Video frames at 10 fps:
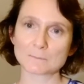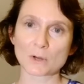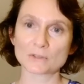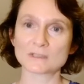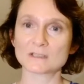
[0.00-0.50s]

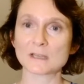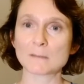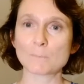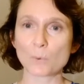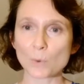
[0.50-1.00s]
most
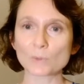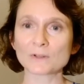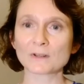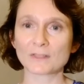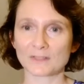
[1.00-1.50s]

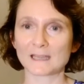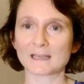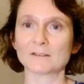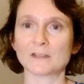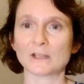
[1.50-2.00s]
important thing
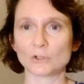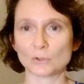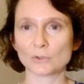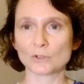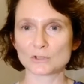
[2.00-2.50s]
that
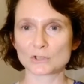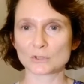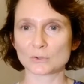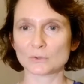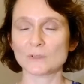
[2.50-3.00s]
you can
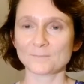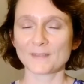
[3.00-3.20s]
do.